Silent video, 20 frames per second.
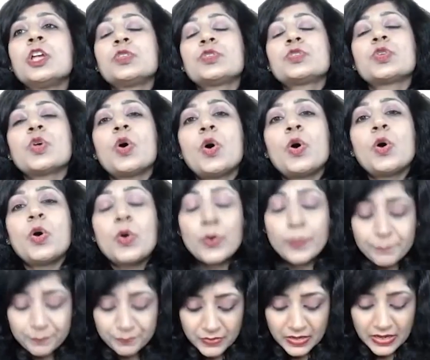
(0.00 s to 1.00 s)

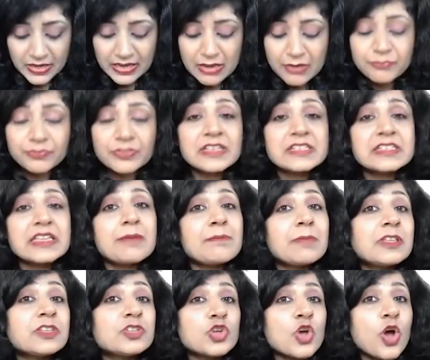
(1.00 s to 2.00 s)
So if this
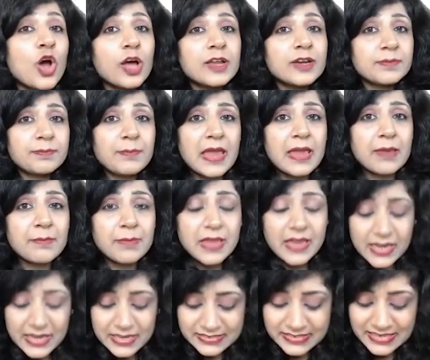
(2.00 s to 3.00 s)
immature
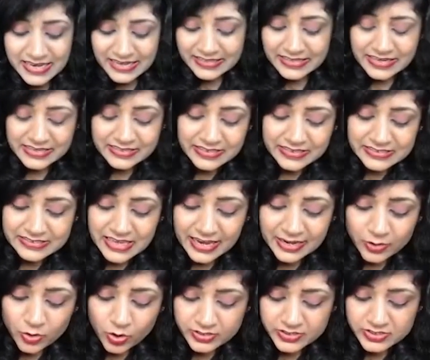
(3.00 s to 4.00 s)
baby is getting this
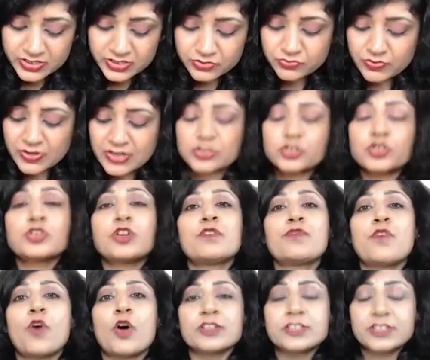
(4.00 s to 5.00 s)
high concentration
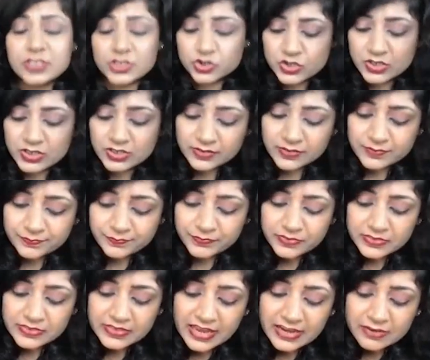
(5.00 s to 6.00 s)
of oxygen,
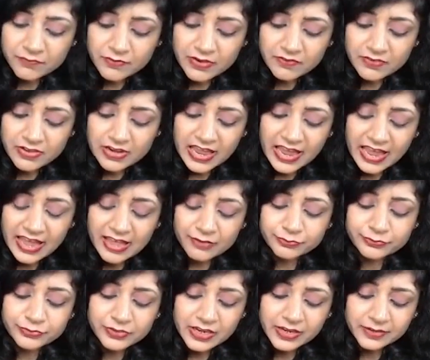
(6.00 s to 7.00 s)
then we will
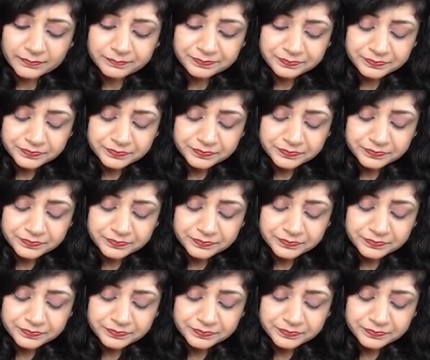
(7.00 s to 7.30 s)
have the